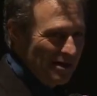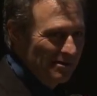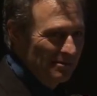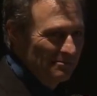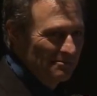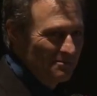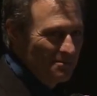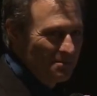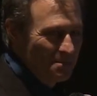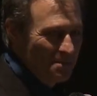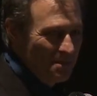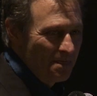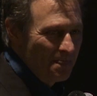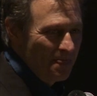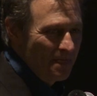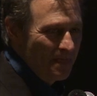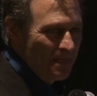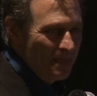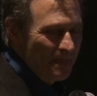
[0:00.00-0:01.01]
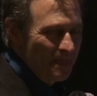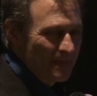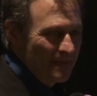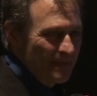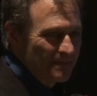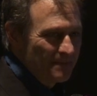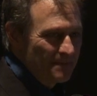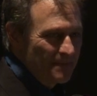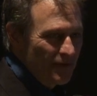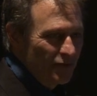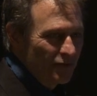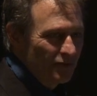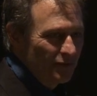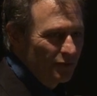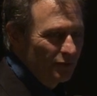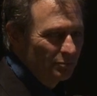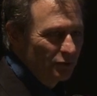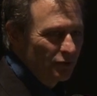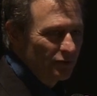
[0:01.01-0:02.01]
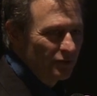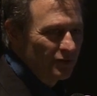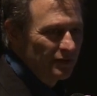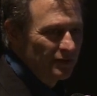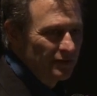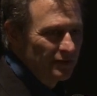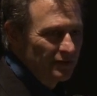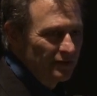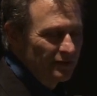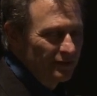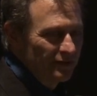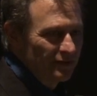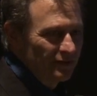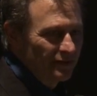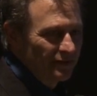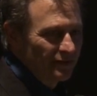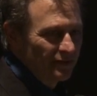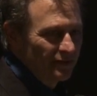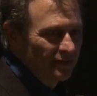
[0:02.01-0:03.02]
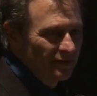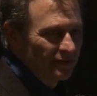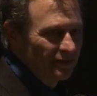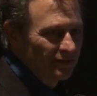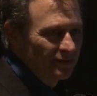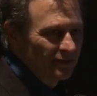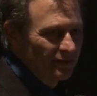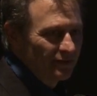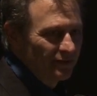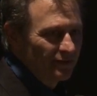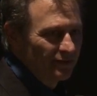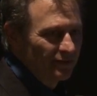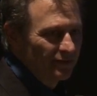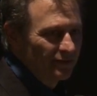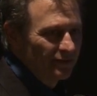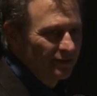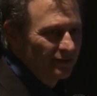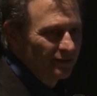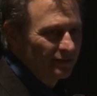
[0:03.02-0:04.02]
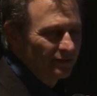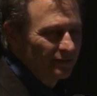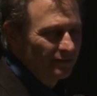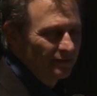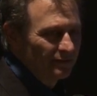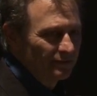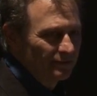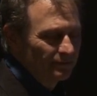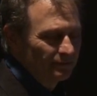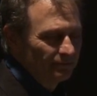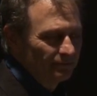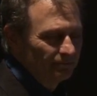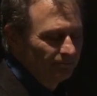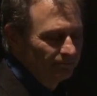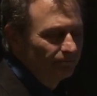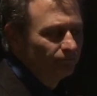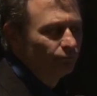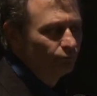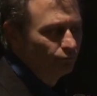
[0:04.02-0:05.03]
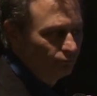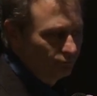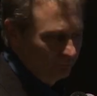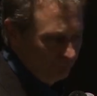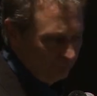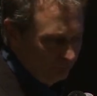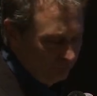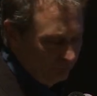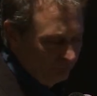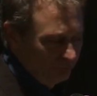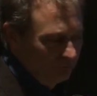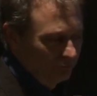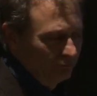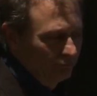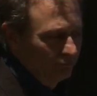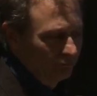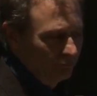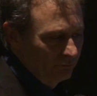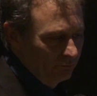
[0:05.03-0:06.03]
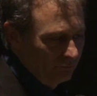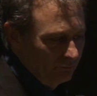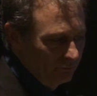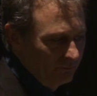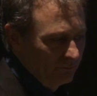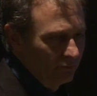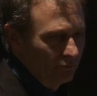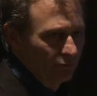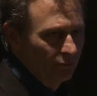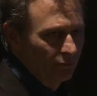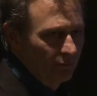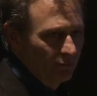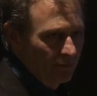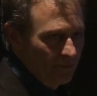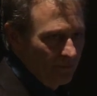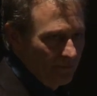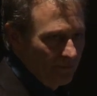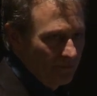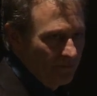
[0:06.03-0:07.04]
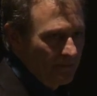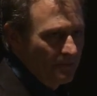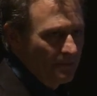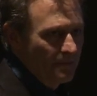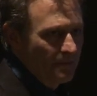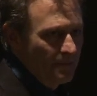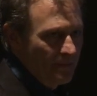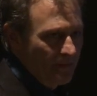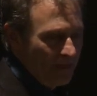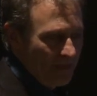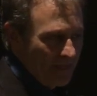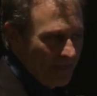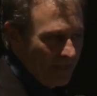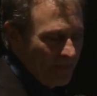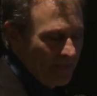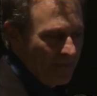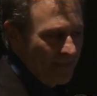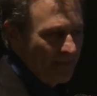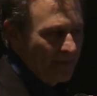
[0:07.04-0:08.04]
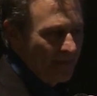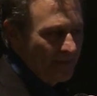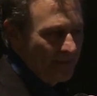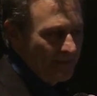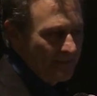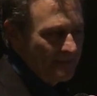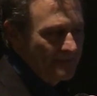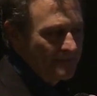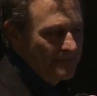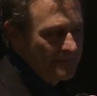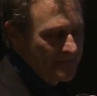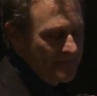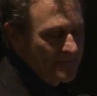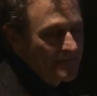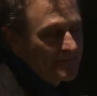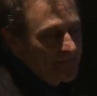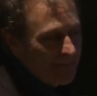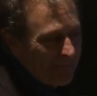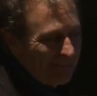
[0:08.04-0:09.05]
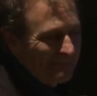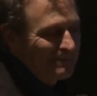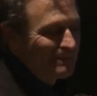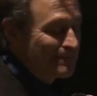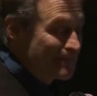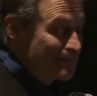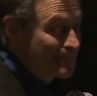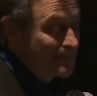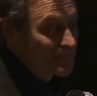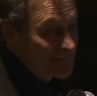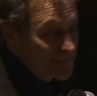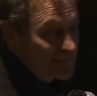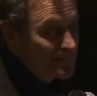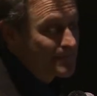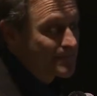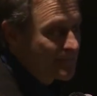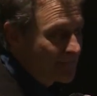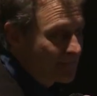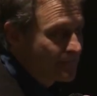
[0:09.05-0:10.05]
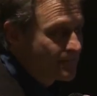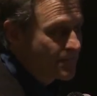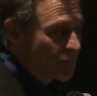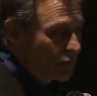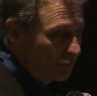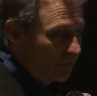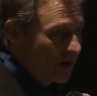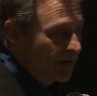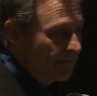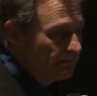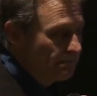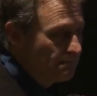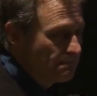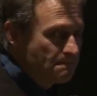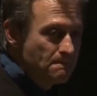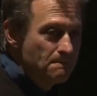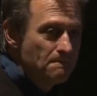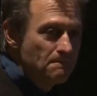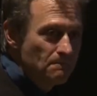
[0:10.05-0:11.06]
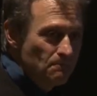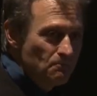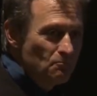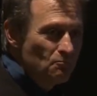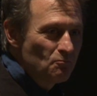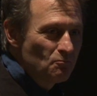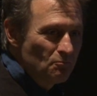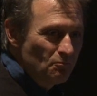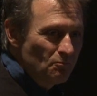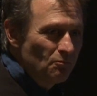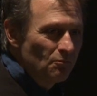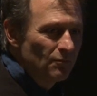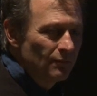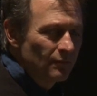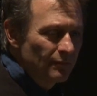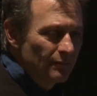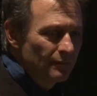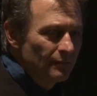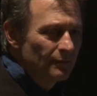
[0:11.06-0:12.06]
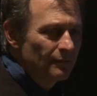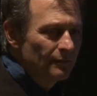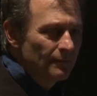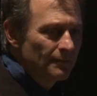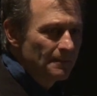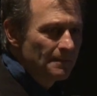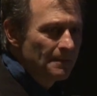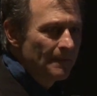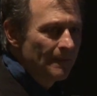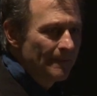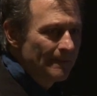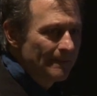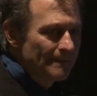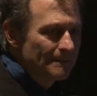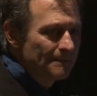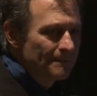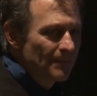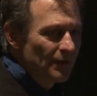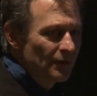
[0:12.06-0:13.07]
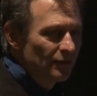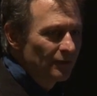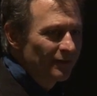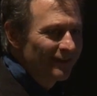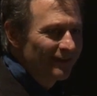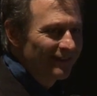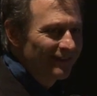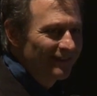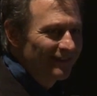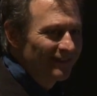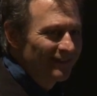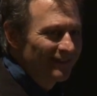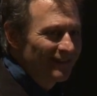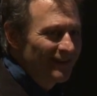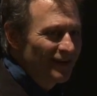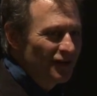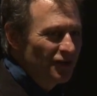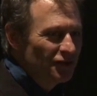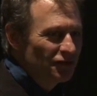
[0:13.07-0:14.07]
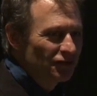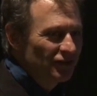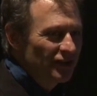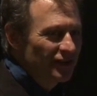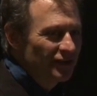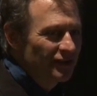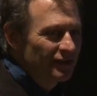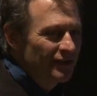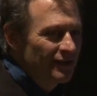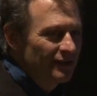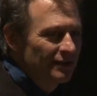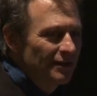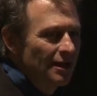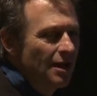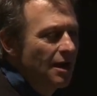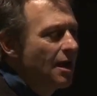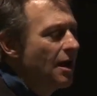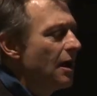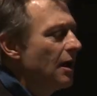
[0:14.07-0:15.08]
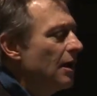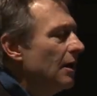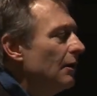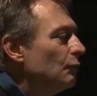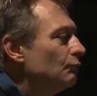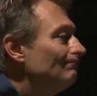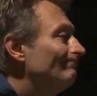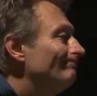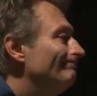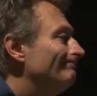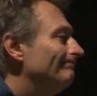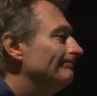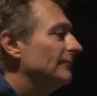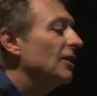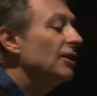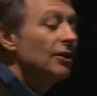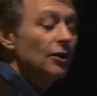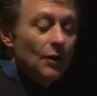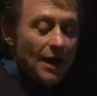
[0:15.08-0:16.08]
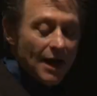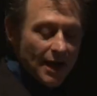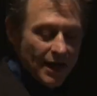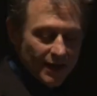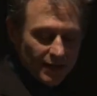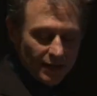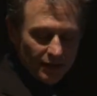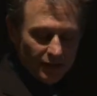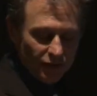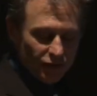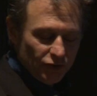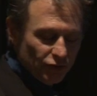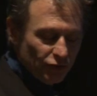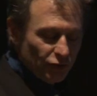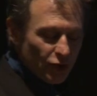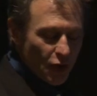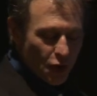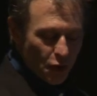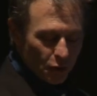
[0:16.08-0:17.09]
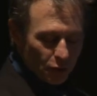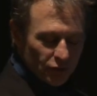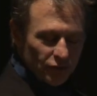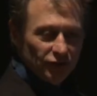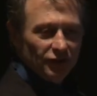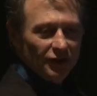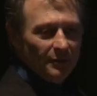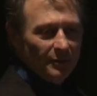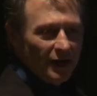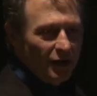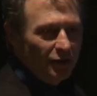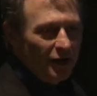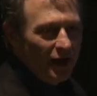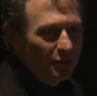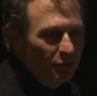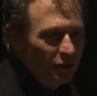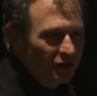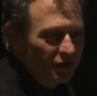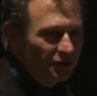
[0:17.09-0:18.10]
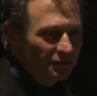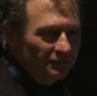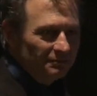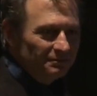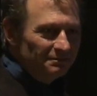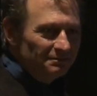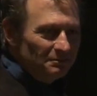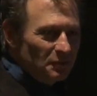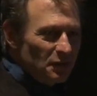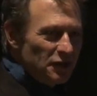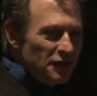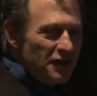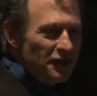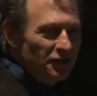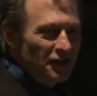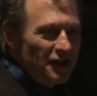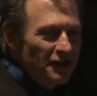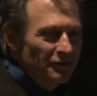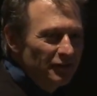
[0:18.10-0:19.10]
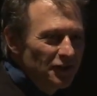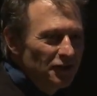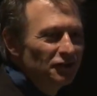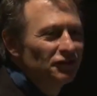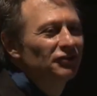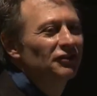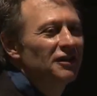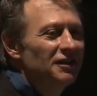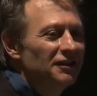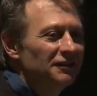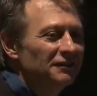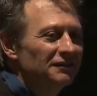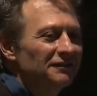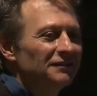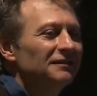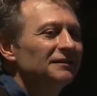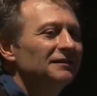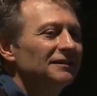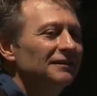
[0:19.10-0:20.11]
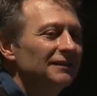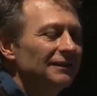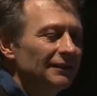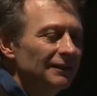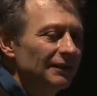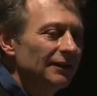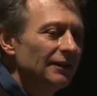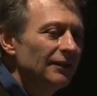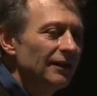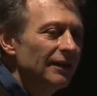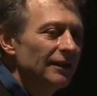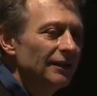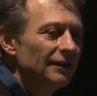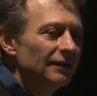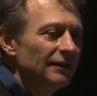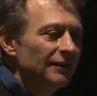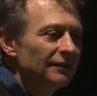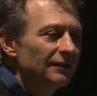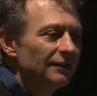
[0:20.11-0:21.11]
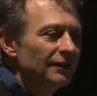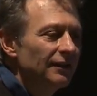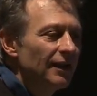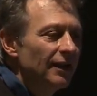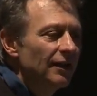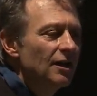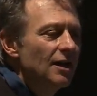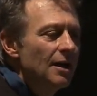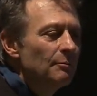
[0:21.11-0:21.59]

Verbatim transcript: Scripts. And I just wondered if, she was brutal. Of course, Michaelis in his big and controversial biography connects Lucy directly with Joyce, his first wife. Right. I wondered if you had any comment. Any insight on that? You know, I don't. I mean, I wouldn't pretend to have an insight in that.